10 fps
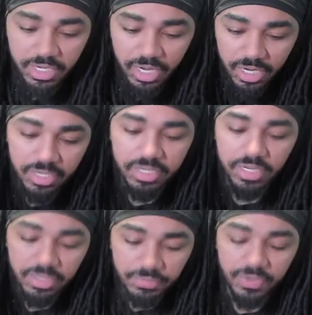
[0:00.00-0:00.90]

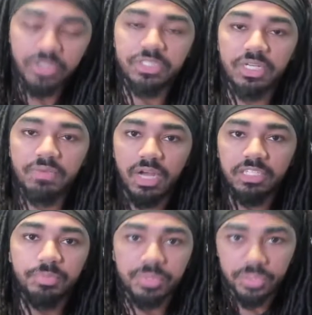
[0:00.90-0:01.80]
uncut version of
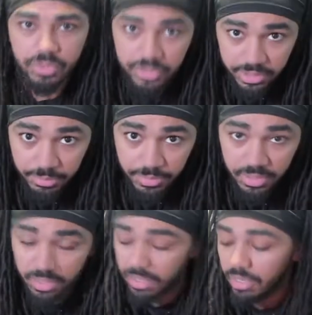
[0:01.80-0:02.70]
entrepreneurship,
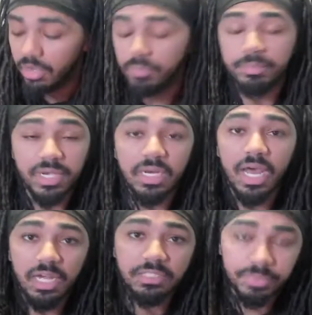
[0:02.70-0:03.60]
of being an
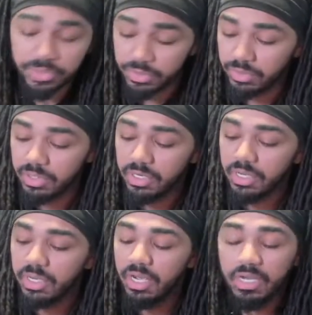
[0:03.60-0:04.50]
entrepreneur.
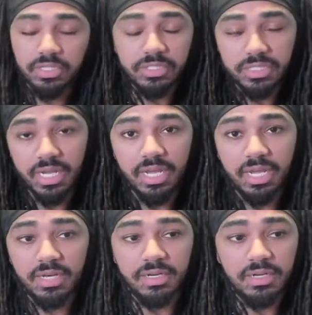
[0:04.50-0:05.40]

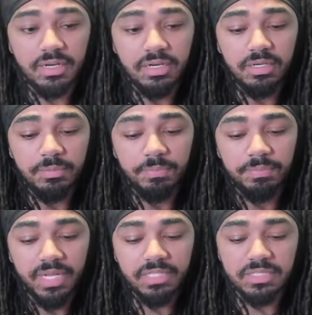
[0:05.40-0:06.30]
Understand
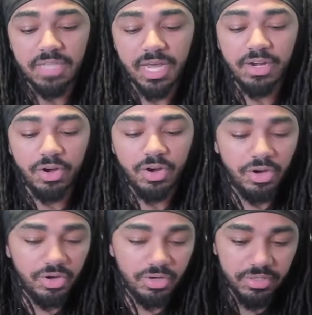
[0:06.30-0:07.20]
that it's not
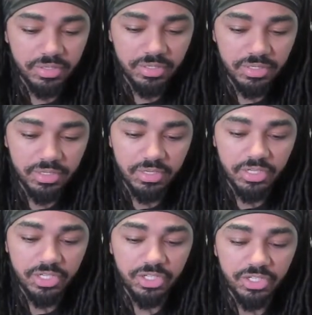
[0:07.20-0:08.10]
all
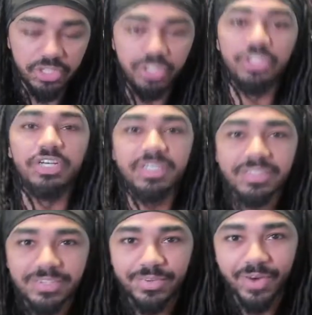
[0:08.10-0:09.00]
good,
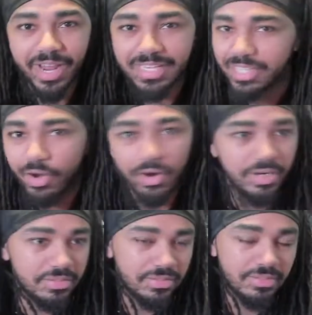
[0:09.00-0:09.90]
right? It's hard.
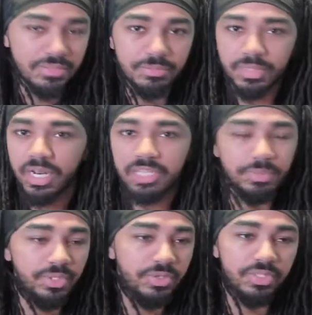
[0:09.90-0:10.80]
Being an
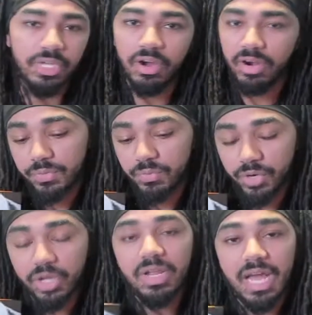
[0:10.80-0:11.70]
entrepreneur is hard.
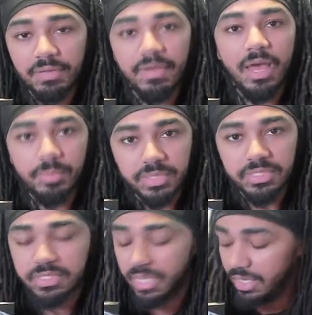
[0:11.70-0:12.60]
Real life
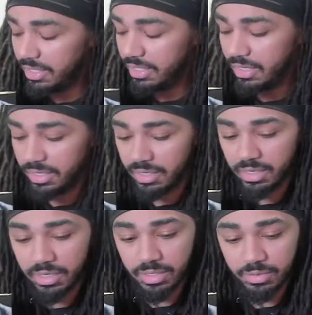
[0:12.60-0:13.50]
happens, and then
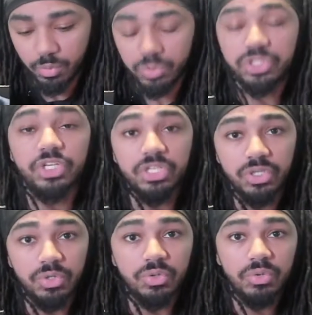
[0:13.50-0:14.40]
what you can
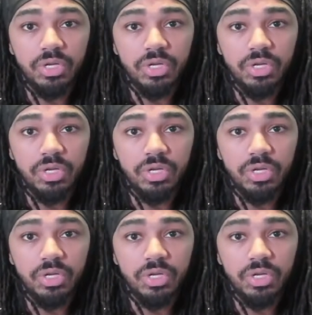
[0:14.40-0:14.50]
do,